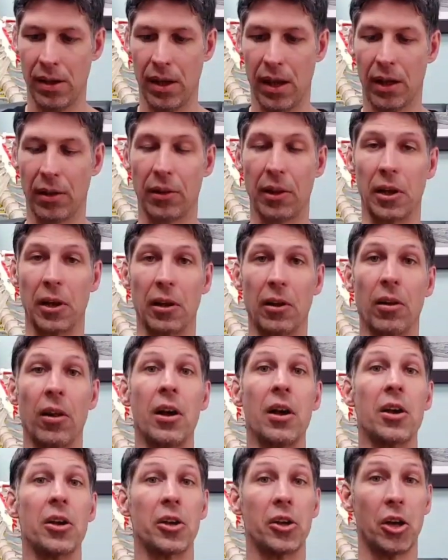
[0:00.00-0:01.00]
a little
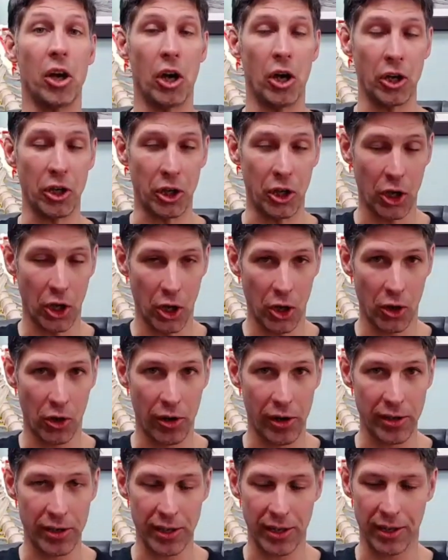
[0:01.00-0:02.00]

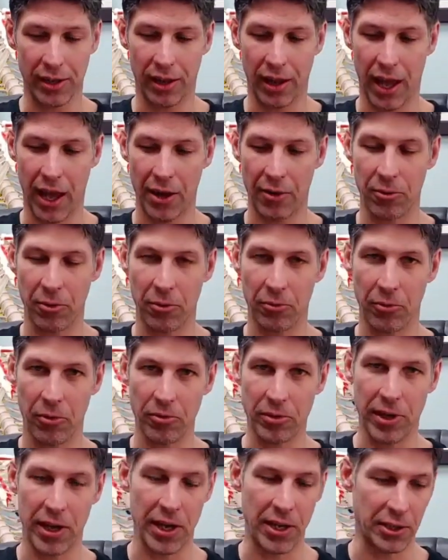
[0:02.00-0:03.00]
concurrent lateral
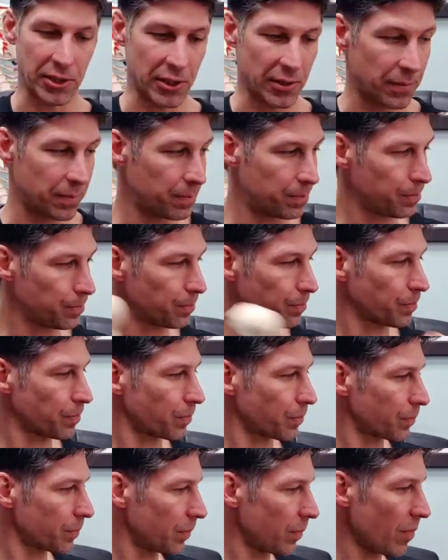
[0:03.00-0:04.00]
rotation.
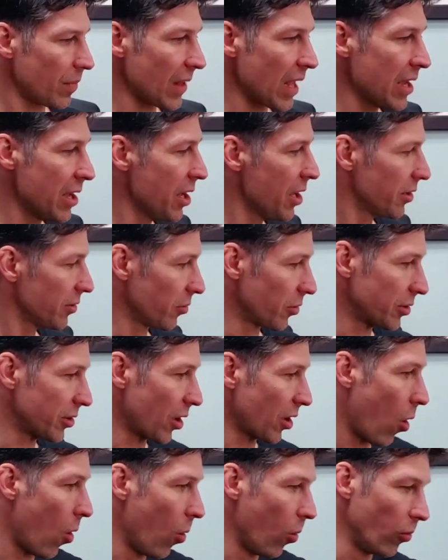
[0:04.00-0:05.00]
So it's
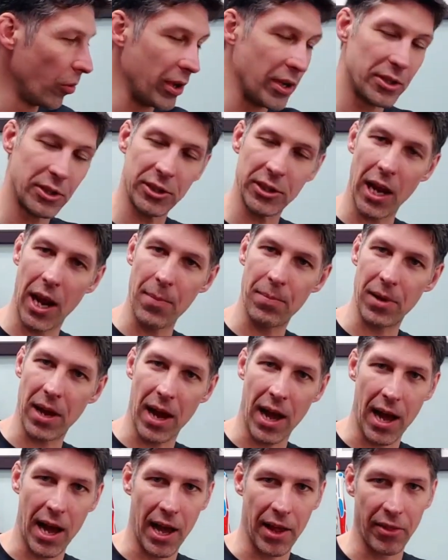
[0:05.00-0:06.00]
only shaped
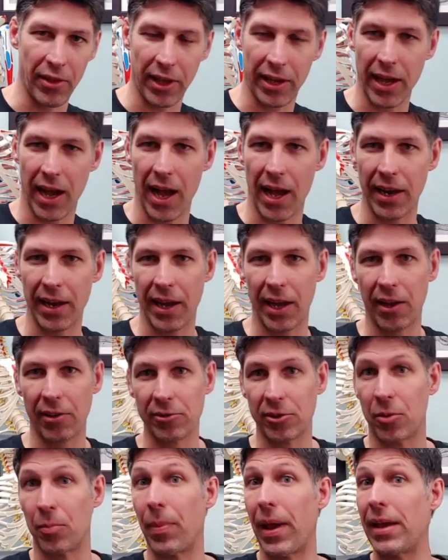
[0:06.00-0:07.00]
on the condyles
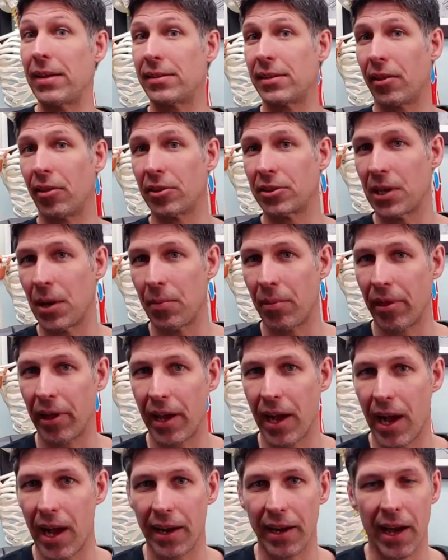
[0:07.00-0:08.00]
or based on the shape of the
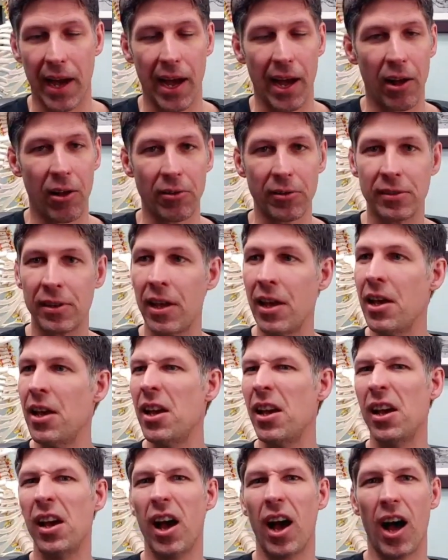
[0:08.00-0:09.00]
condyles.
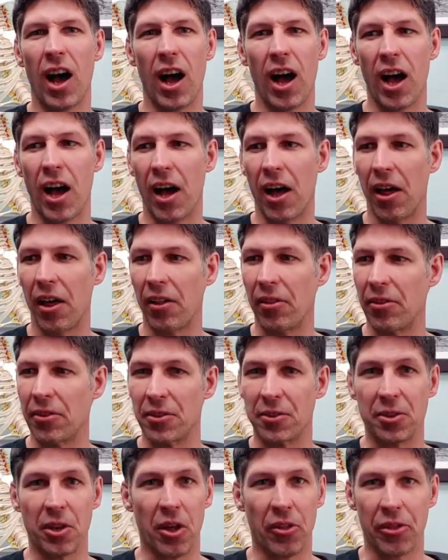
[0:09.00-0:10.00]
Uh,
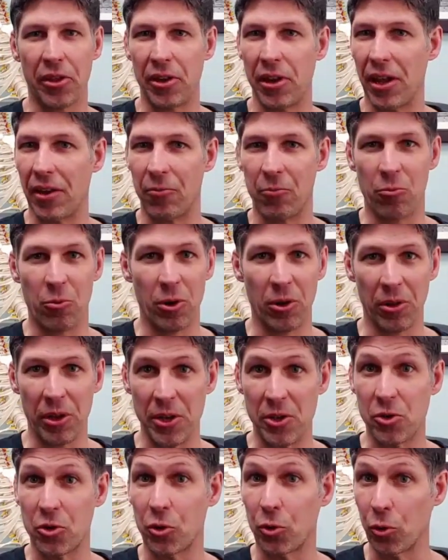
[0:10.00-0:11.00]
there's nothing that really
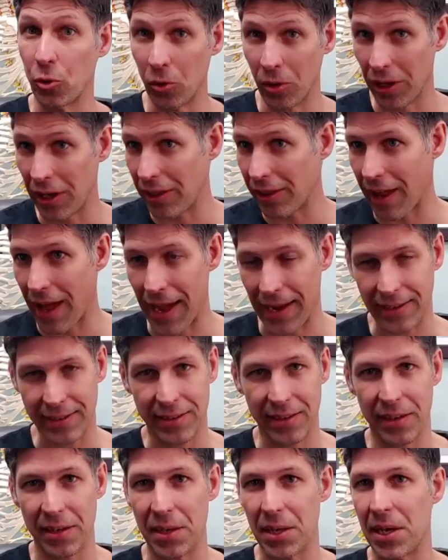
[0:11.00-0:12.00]
truly locks
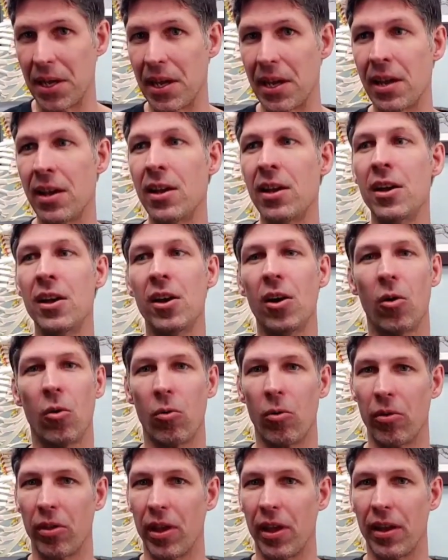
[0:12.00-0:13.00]
the knee
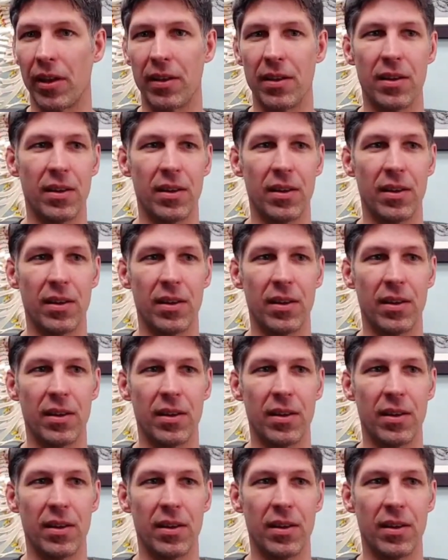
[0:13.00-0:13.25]
or that